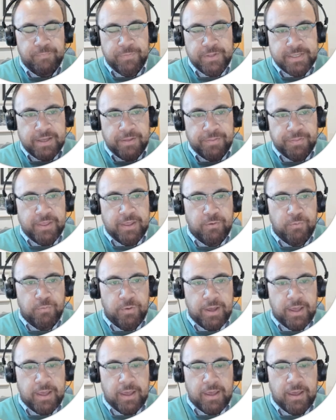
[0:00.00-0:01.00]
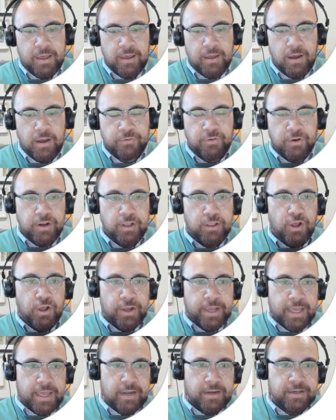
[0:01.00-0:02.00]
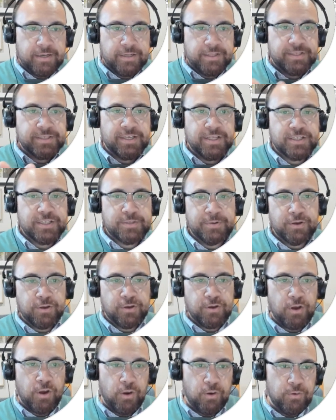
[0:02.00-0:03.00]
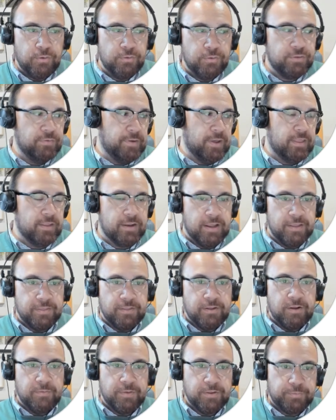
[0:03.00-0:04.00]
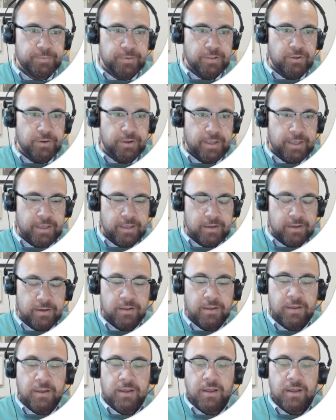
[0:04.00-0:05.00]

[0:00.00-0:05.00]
is that thing where I try to log in and it sends me a code to validate that I'm meant to be logging in.